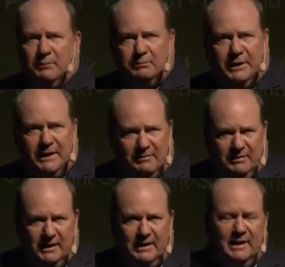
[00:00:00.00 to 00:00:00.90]
putting
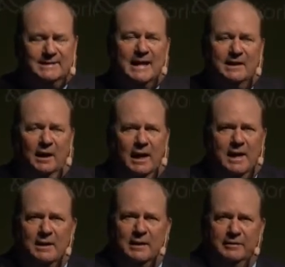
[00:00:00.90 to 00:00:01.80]
everything in a data
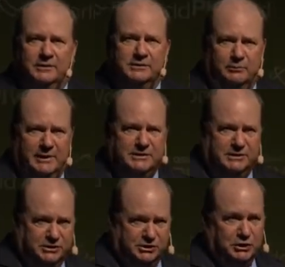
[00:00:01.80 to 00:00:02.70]
lake, and there's some
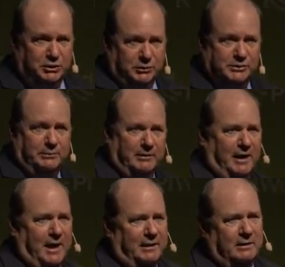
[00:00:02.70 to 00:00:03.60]
reasons to do some of that.